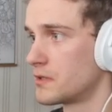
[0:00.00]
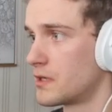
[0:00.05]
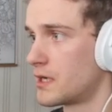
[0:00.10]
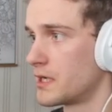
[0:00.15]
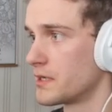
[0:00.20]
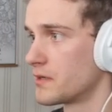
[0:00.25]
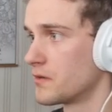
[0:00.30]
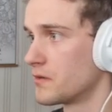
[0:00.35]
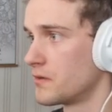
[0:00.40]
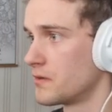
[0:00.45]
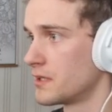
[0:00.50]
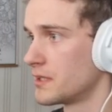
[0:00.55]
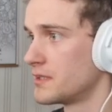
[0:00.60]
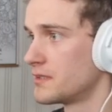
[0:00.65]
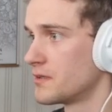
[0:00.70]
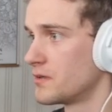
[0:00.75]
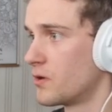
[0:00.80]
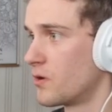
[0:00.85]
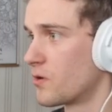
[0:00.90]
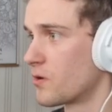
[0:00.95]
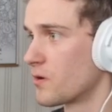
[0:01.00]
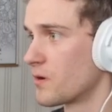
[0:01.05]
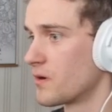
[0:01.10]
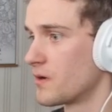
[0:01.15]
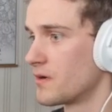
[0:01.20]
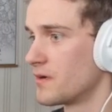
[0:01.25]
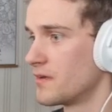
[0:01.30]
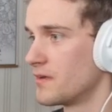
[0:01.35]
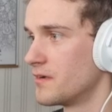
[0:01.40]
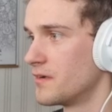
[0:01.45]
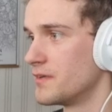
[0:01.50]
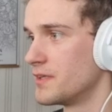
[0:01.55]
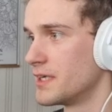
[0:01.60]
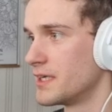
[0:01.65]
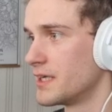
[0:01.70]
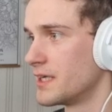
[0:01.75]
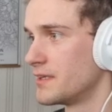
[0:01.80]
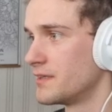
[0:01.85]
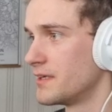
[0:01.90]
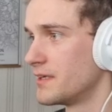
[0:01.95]
I call it, or
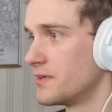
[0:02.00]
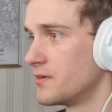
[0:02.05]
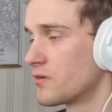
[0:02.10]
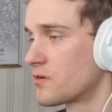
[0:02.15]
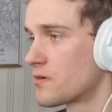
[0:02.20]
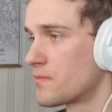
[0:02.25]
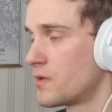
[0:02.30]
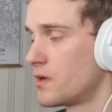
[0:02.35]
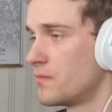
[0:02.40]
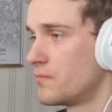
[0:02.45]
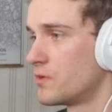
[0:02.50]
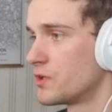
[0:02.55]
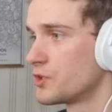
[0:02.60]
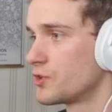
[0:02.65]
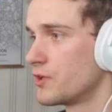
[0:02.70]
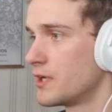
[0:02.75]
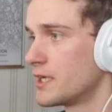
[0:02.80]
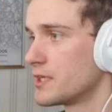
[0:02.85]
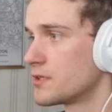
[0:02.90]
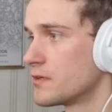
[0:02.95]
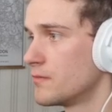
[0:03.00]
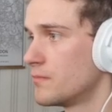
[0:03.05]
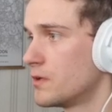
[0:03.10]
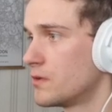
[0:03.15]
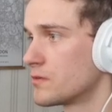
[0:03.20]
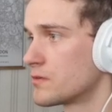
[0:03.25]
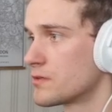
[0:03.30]
the normal modulation mode.